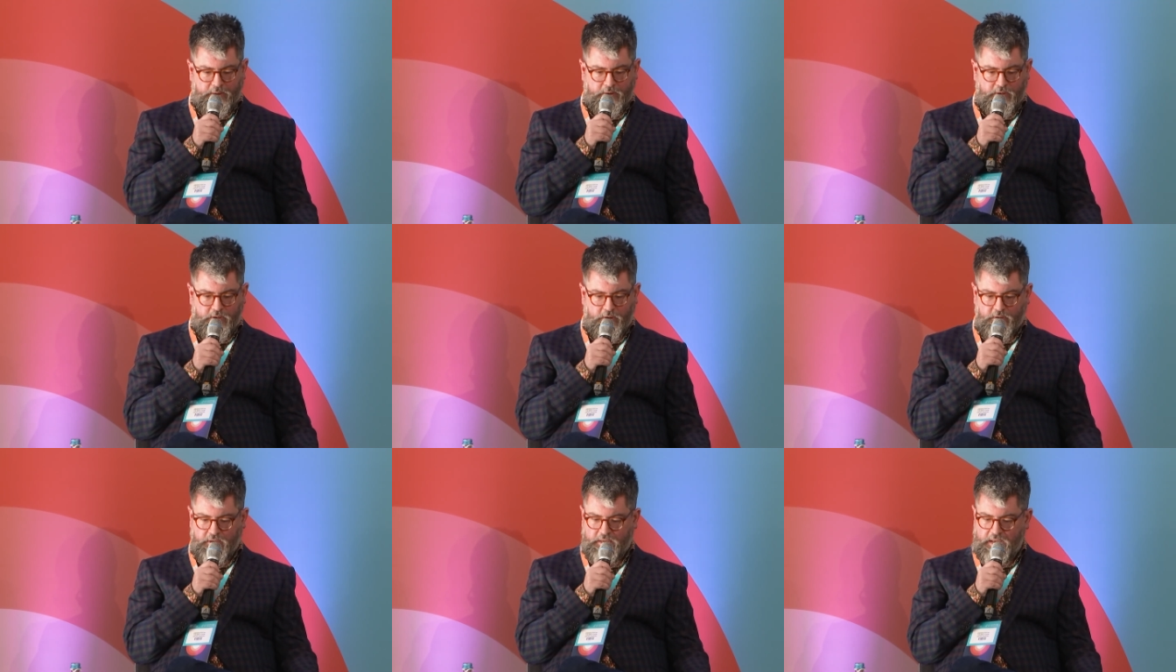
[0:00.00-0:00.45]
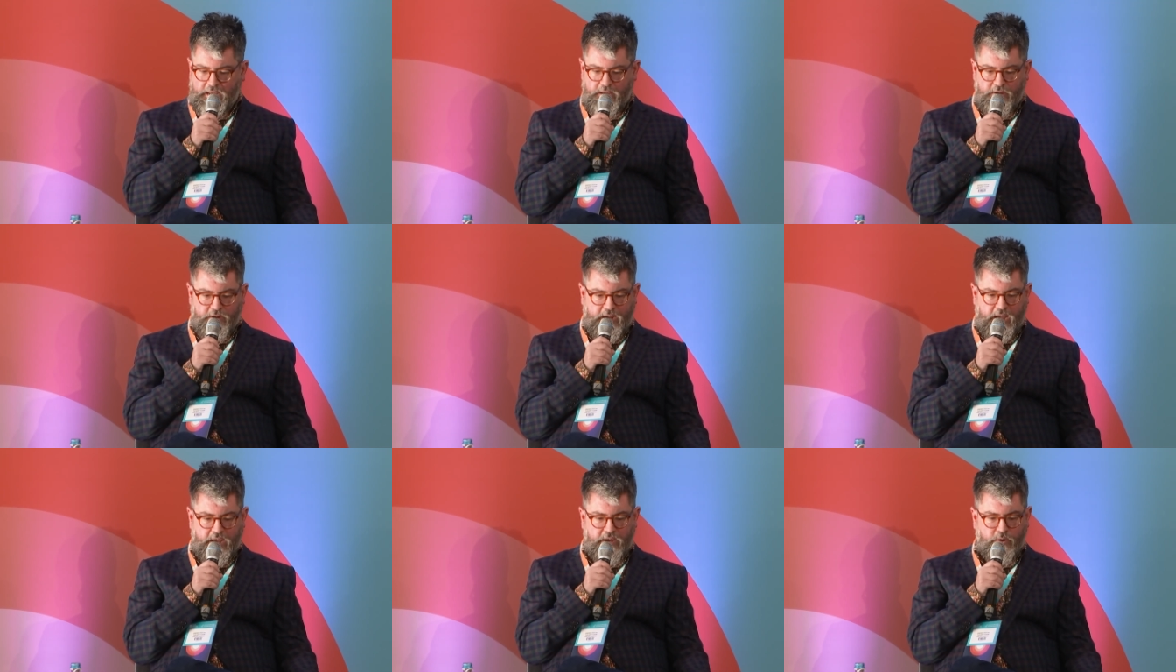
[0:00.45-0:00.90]
you, yeah,
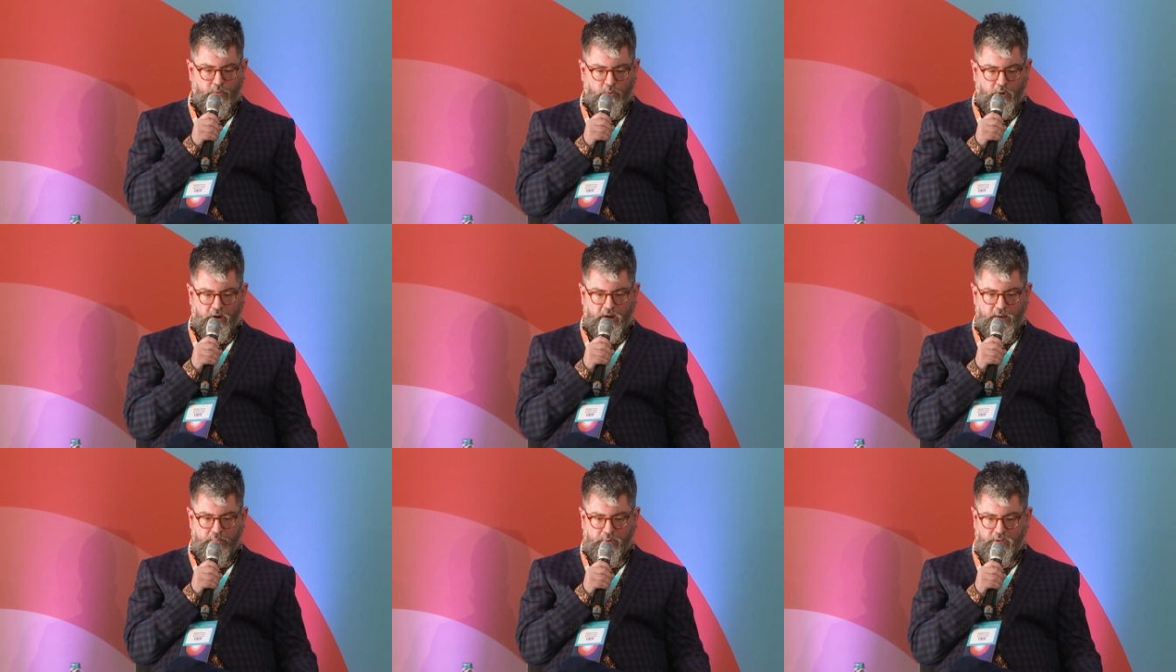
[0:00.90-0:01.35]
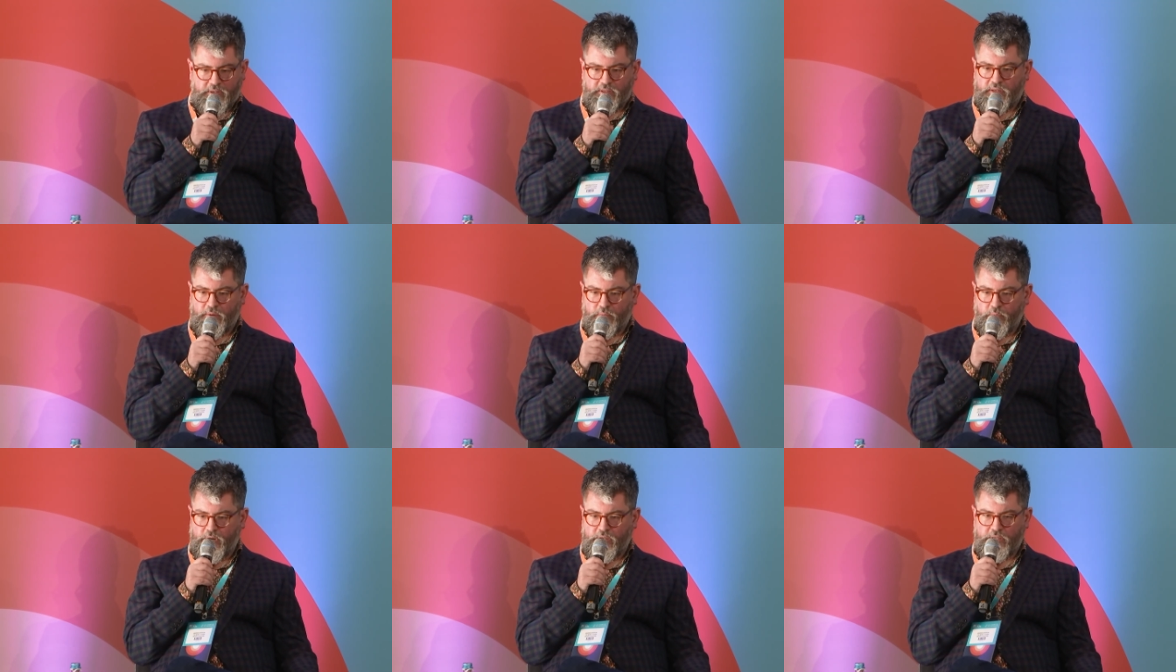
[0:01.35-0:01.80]
you get your wine, but
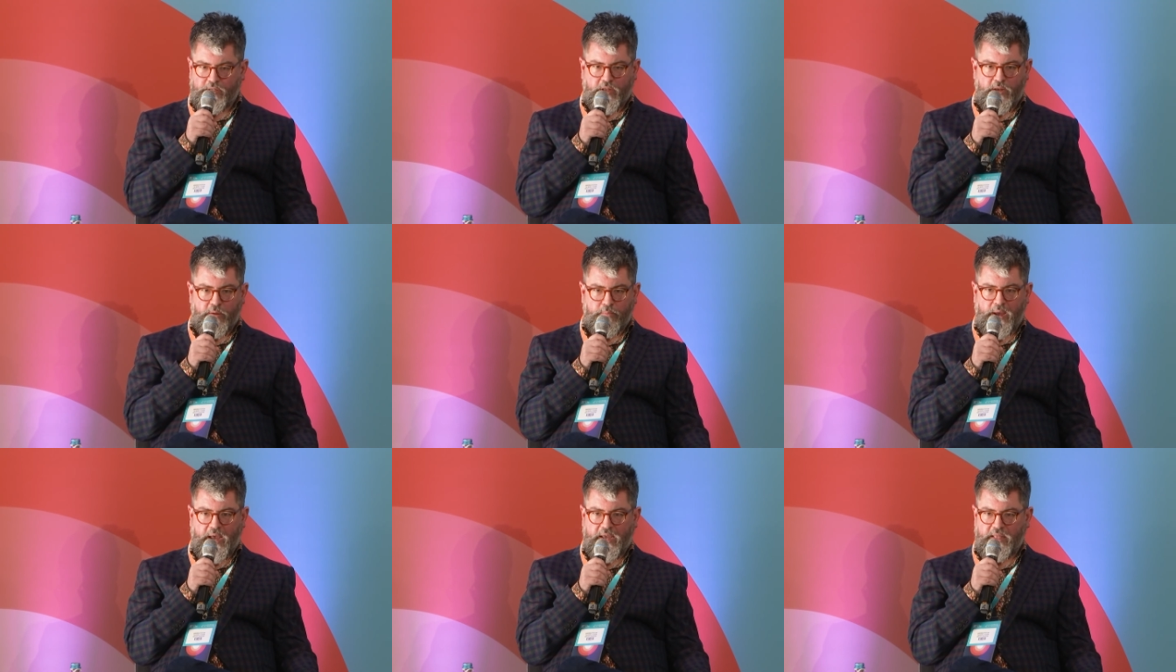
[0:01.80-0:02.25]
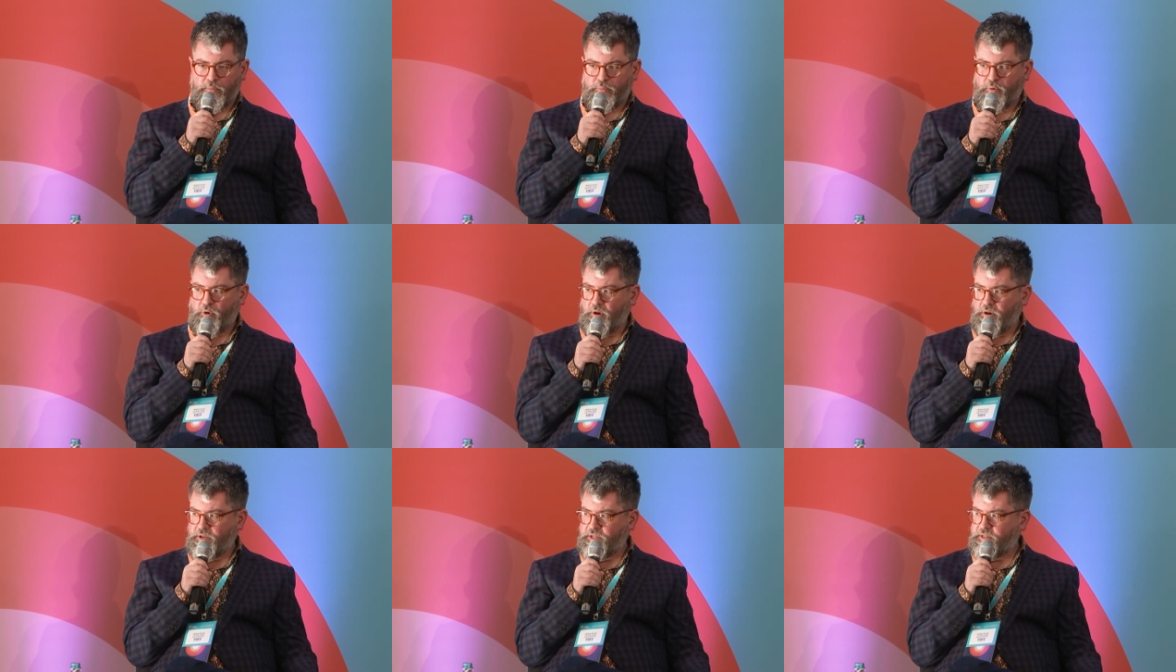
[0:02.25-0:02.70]
someone is going to pay the
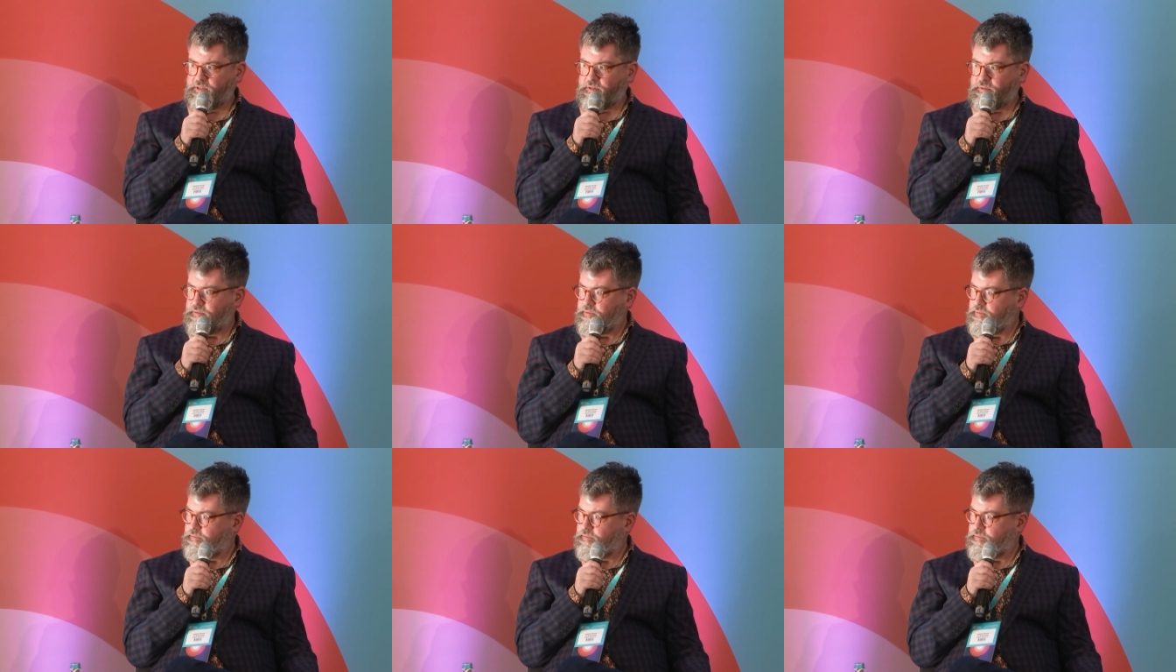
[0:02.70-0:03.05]
price.